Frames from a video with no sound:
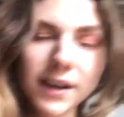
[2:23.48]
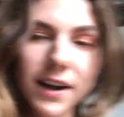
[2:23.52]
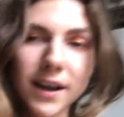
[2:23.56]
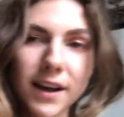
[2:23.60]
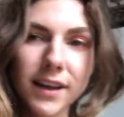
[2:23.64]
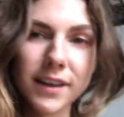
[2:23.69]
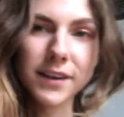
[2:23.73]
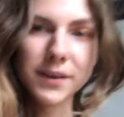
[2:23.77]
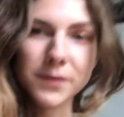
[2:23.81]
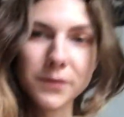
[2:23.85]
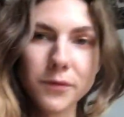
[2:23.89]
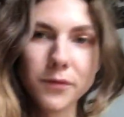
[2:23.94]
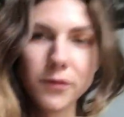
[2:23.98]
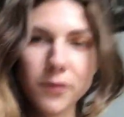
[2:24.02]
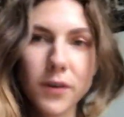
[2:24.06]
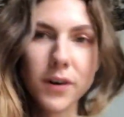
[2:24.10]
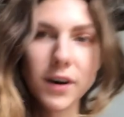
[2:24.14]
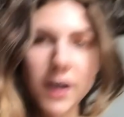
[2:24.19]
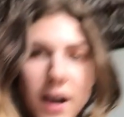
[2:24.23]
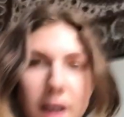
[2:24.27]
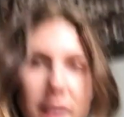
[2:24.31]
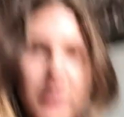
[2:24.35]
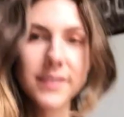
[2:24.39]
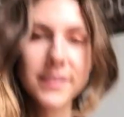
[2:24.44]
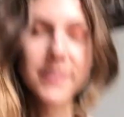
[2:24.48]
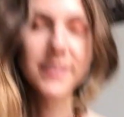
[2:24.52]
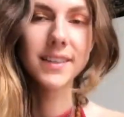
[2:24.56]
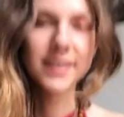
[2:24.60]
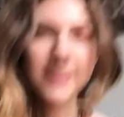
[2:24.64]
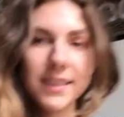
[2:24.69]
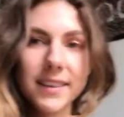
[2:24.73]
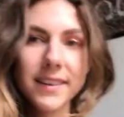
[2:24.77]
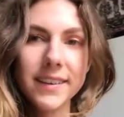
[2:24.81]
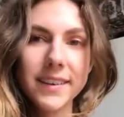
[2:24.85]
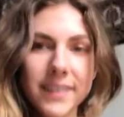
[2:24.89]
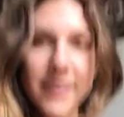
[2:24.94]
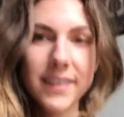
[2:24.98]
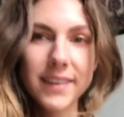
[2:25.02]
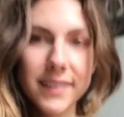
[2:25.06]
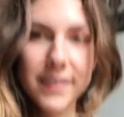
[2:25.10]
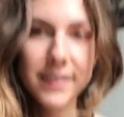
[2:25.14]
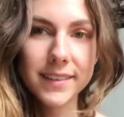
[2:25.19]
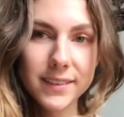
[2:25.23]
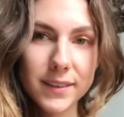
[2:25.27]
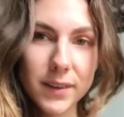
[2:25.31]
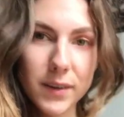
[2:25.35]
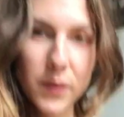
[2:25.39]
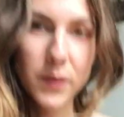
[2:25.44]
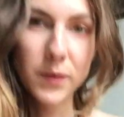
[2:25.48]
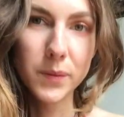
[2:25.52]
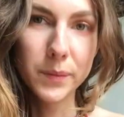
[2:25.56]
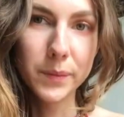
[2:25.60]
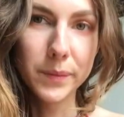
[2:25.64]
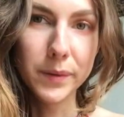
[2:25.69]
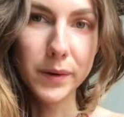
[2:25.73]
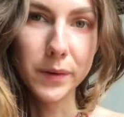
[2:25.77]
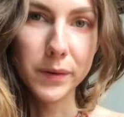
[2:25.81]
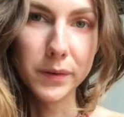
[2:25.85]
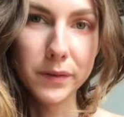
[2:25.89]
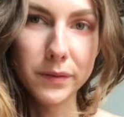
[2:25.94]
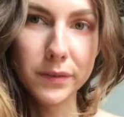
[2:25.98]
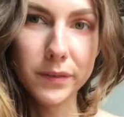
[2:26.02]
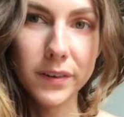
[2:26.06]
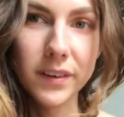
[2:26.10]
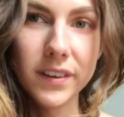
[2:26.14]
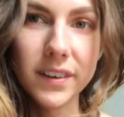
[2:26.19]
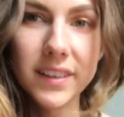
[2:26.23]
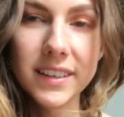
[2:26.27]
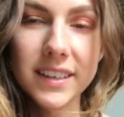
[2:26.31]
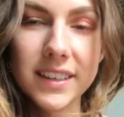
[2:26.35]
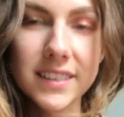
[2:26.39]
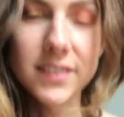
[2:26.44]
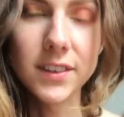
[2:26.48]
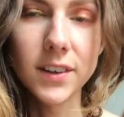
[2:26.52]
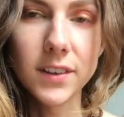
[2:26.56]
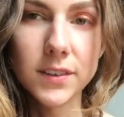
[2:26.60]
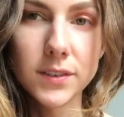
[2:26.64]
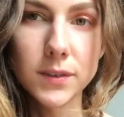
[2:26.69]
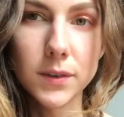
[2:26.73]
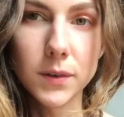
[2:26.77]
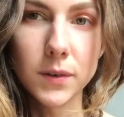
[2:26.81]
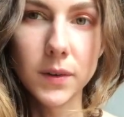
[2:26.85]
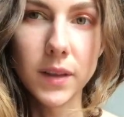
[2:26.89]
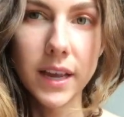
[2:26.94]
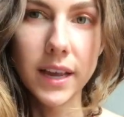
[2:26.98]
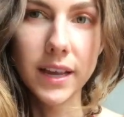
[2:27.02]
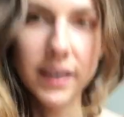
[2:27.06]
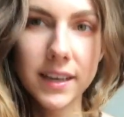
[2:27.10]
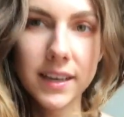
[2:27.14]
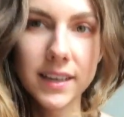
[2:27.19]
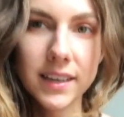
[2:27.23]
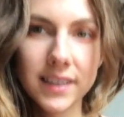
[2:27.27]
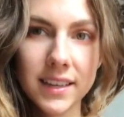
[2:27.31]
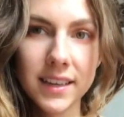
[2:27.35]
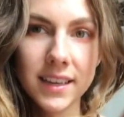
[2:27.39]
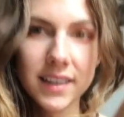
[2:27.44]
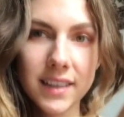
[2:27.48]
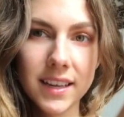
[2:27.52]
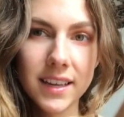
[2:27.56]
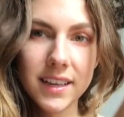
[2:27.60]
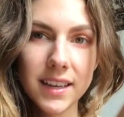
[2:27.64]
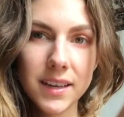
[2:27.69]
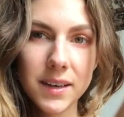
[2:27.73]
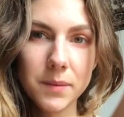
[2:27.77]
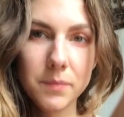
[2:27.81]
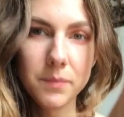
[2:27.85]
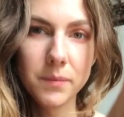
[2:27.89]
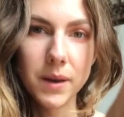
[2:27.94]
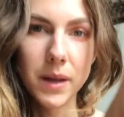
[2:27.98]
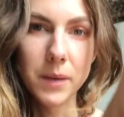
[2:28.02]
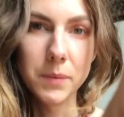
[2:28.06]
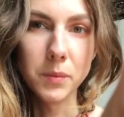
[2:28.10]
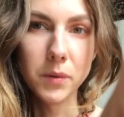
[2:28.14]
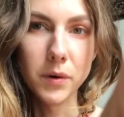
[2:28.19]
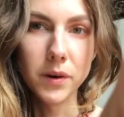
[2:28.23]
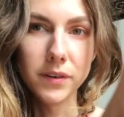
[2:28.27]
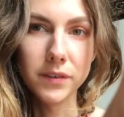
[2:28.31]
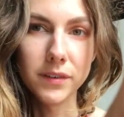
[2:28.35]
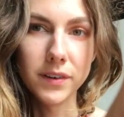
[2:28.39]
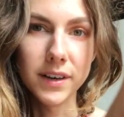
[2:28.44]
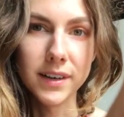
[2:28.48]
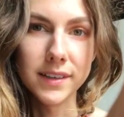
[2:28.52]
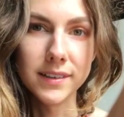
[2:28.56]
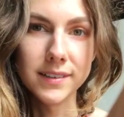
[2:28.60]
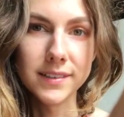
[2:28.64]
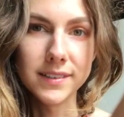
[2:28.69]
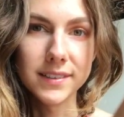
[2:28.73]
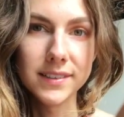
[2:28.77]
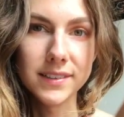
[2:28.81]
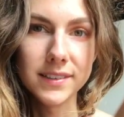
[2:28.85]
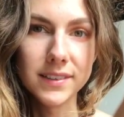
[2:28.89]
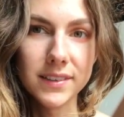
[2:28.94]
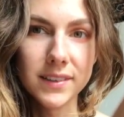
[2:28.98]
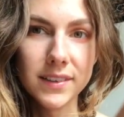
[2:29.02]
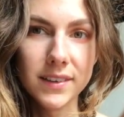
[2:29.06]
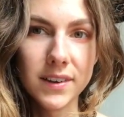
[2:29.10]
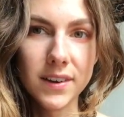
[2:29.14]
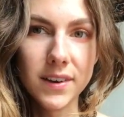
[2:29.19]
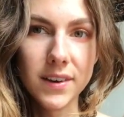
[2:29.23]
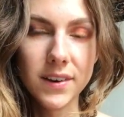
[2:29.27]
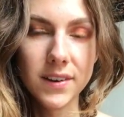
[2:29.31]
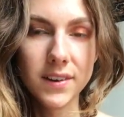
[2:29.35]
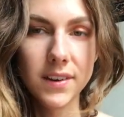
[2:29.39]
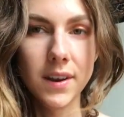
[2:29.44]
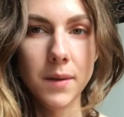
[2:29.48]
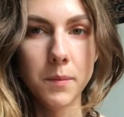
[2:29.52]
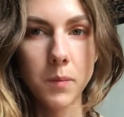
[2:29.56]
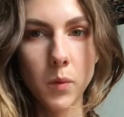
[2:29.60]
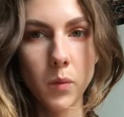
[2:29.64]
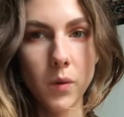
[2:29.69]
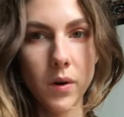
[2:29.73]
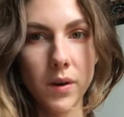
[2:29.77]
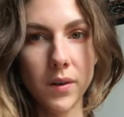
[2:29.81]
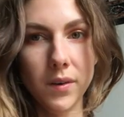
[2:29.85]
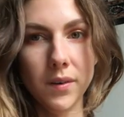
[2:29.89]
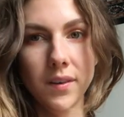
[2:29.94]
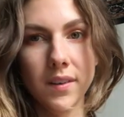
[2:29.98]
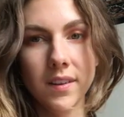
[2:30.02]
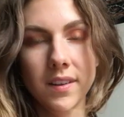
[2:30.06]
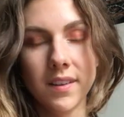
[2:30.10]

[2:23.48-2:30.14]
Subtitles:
got him for us, and he is beautiful. He's also like my boyfriend's number one